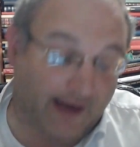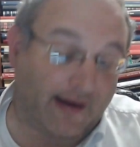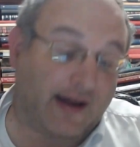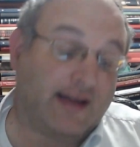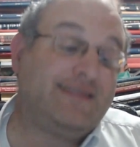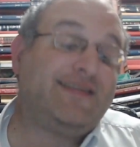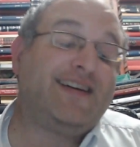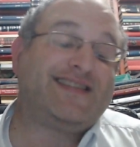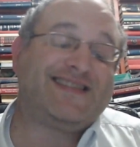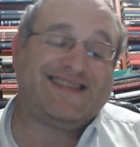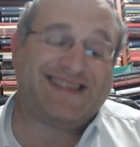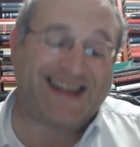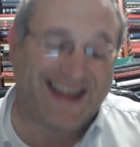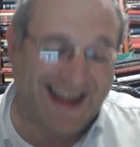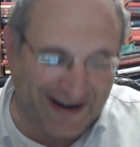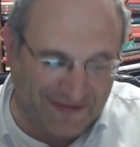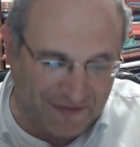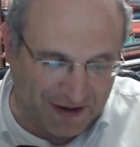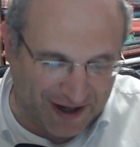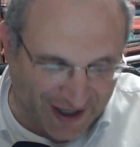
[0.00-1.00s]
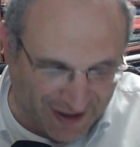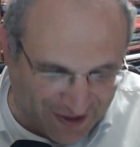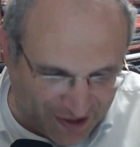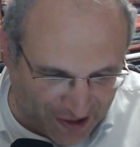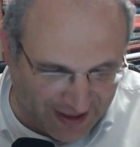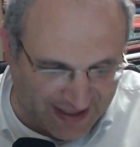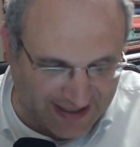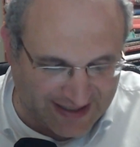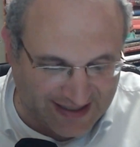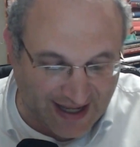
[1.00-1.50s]
He doesn't say anyone could do
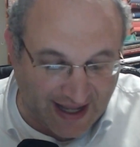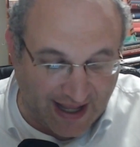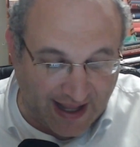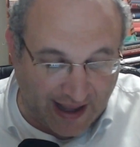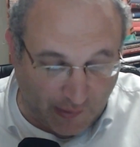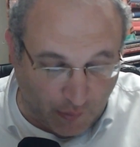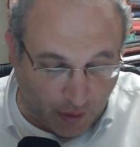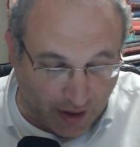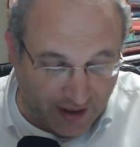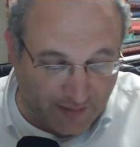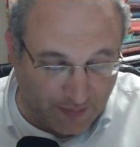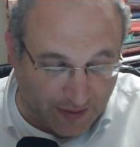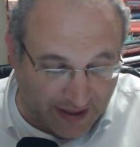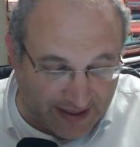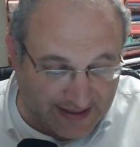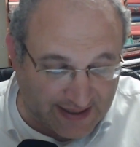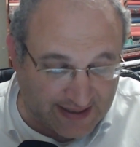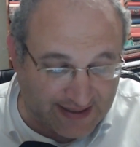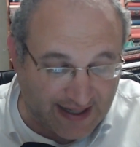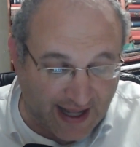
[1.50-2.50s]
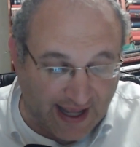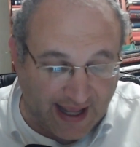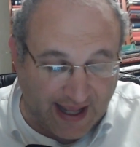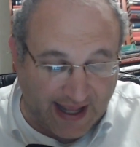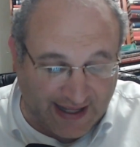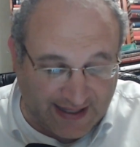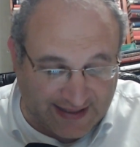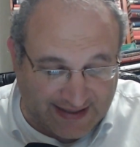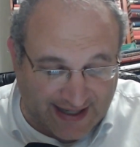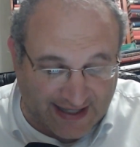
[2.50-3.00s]
this. In one of the places,
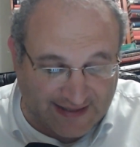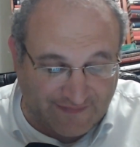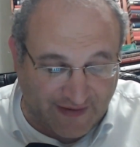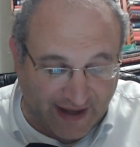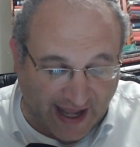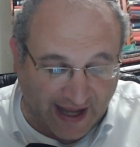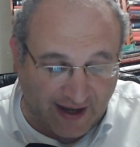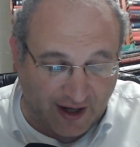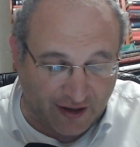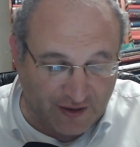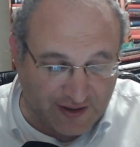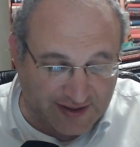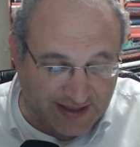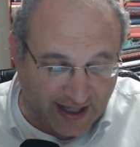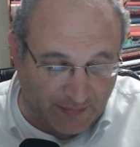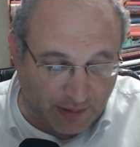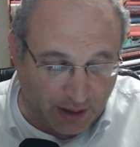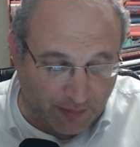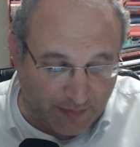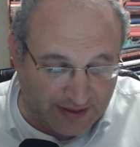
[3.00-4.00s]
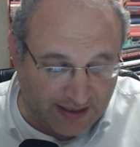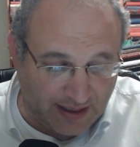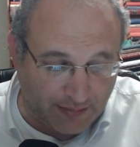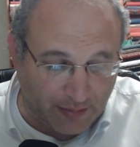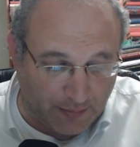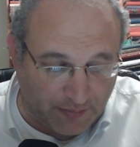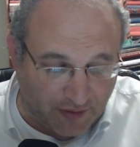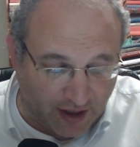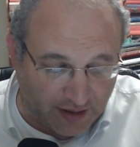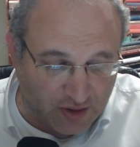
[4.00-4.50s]
he says v'chein anu seimchem b'din
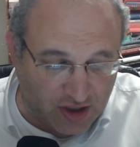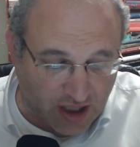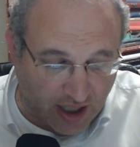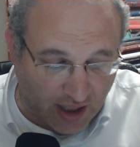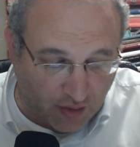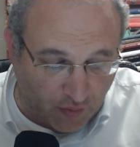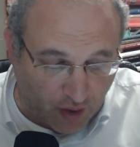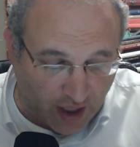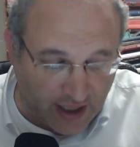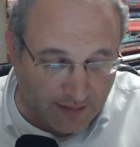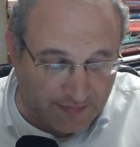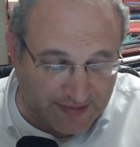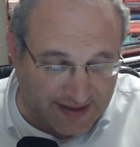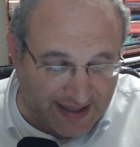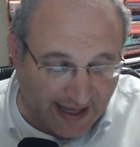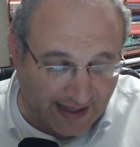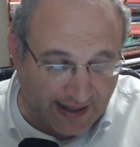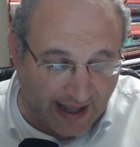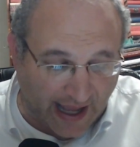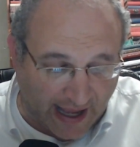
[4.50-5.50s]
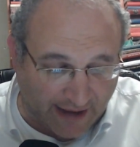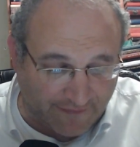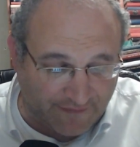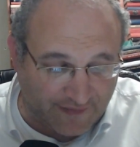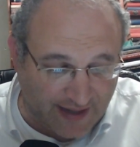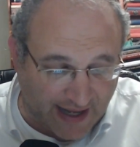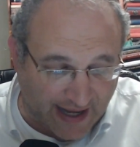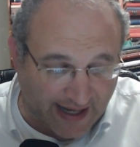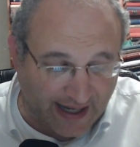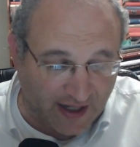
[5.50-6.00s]
ma'pratu shel Achronim zal af
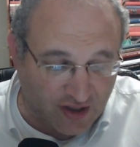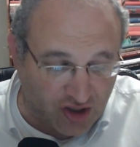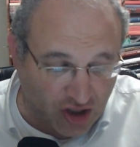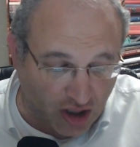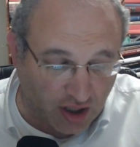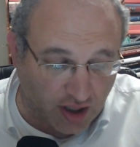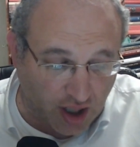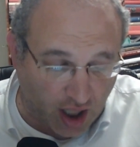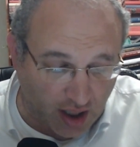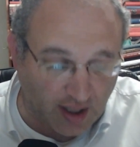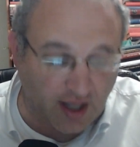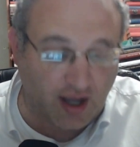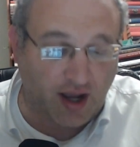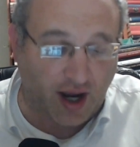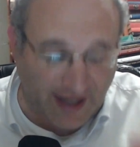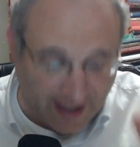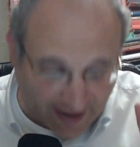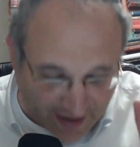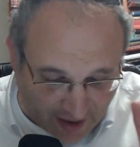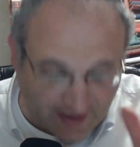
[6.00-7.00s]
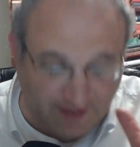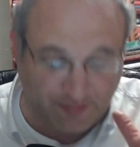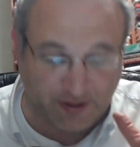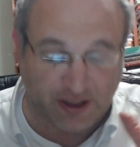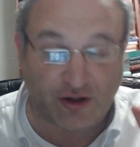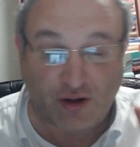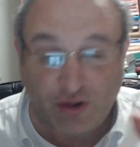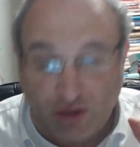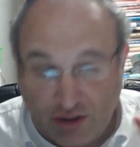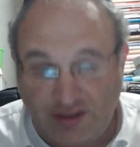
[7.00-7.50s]
neged Shulchan Aruch goyna noida
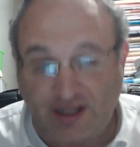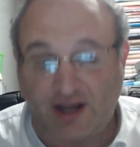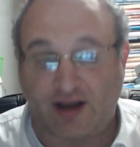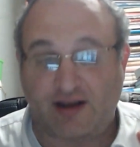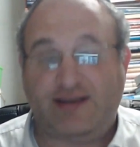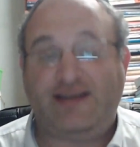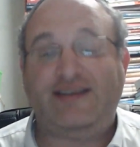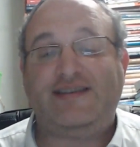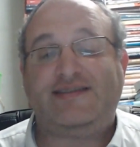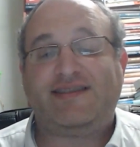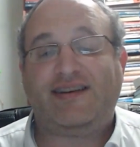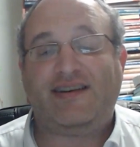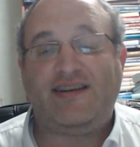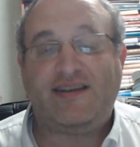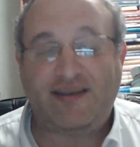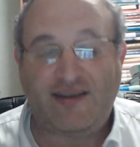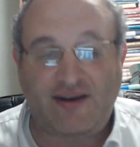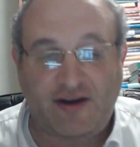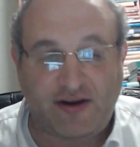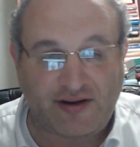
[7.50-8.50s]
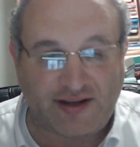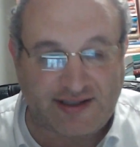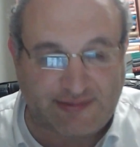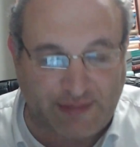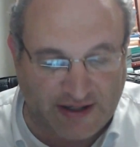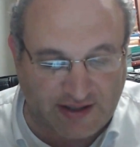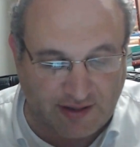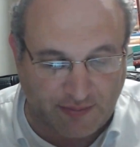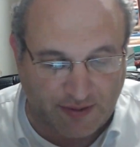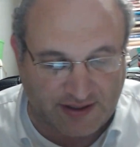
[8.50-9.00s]
Beyehudah. He's a
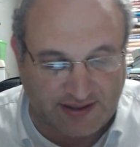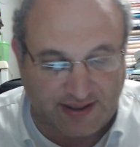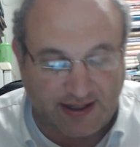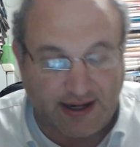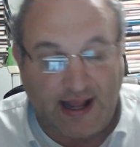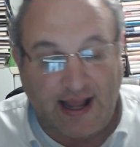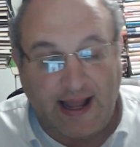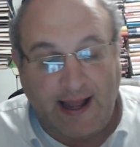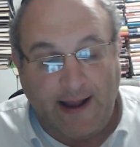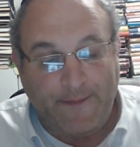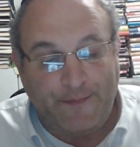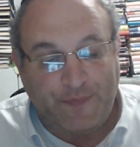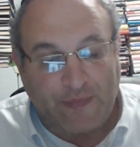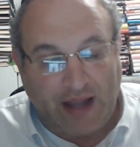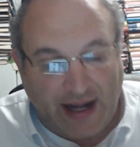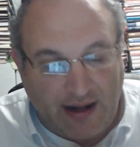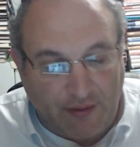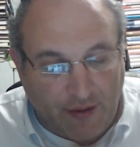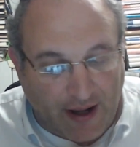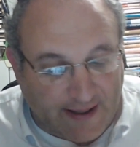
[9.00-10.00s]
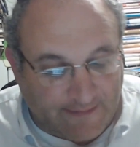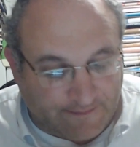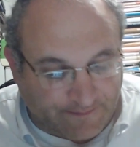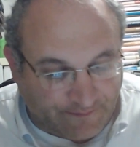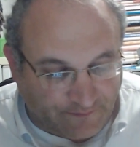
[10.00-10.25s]
special person. Anyway,